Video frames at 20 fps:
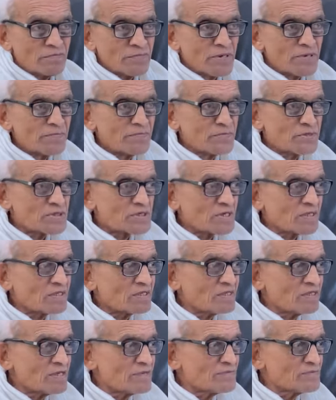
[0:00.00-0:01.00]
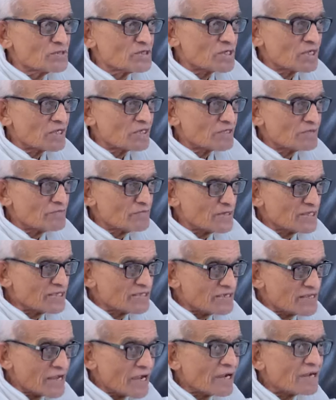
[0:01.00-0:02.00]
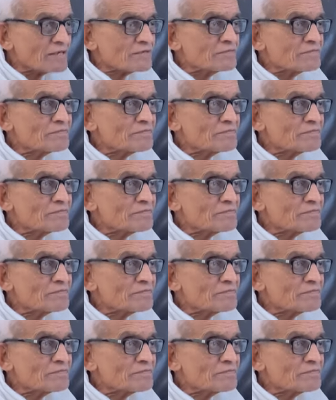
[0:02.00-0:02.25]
Brahma Satyam Jagat Mithya.